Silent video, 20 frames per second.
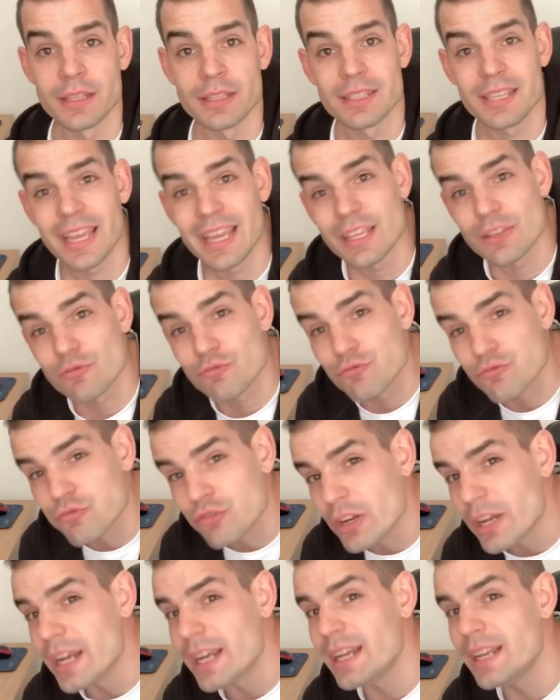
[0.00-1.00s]
it's
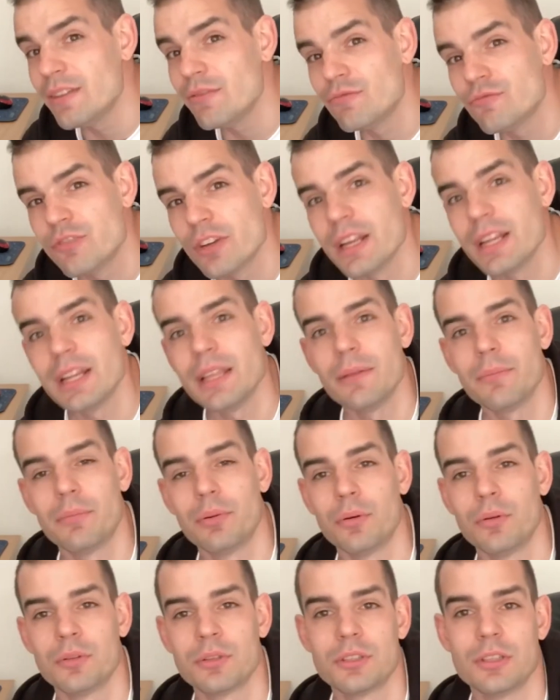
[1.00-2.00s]
really, really
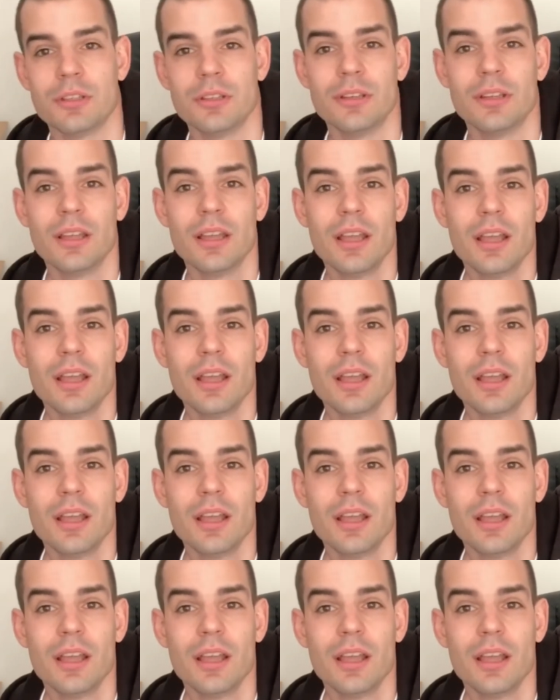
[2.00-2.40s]
important